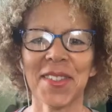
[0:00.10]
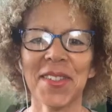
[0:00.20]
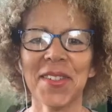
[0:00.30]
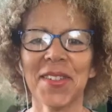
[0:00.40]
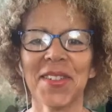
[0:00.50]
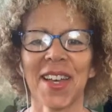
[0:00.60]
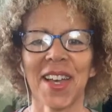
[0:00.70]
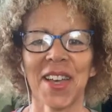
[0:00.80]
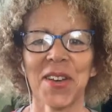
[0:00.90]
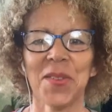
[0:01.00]
two,
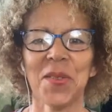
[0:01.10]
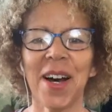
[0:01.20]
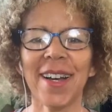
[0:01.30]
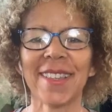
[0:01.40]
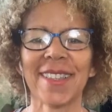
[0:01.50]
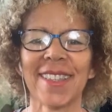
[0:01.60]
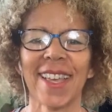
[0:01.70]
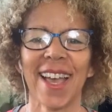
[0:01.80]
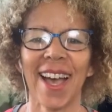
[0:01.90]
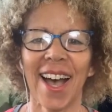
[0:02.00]
one.
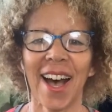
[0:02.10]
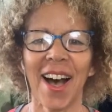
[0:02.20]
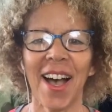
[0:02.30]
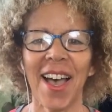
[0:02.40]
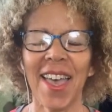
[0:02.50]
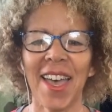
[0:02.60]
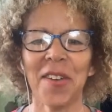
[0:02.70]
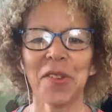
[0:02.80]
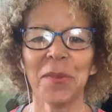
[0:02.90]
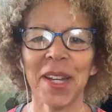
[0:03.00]
Hi,
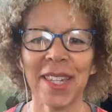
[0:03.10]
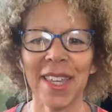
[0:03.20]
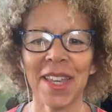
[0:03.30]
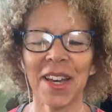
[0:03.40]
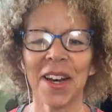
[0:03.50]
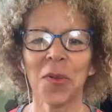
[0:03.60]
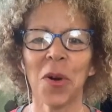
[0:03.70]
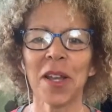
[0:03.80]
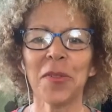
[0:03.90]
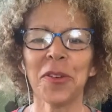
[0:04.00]
everybody. A
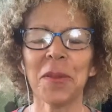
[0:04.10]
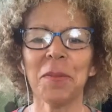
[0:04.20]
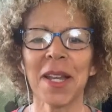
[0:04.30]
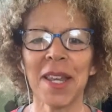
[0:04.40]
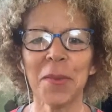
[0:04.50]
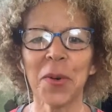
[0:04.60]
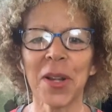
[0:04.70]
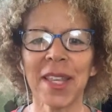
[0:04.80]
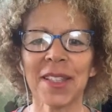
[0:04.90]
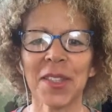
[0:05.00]
wonderful Monday
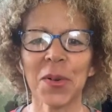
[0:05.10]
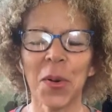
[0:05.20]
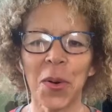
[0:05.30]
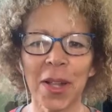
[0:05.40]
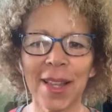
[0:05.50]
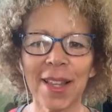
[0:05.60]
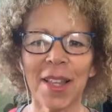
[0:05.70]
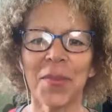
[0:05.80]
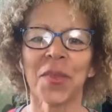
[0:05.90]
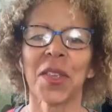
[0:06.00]
morning to you all.
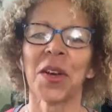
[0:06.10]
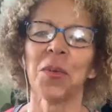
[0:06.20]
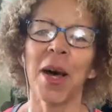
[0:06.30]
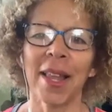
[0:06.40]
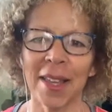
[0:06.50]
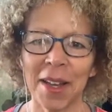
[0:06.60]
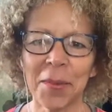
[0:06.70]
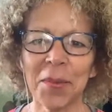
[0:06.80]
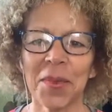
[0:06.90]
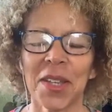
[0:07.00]

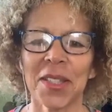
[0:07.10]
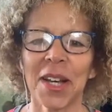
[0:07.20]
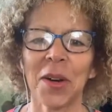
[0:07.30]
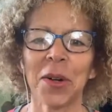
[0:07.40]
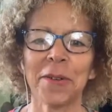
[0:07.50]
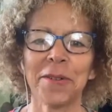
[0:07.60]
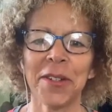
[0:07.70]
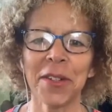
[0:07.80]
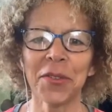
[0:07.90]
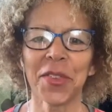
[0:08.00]
Welcome to our
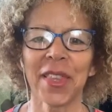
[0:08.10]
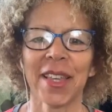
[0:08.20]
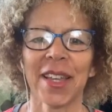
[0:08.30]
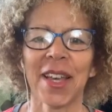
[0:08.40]
fifth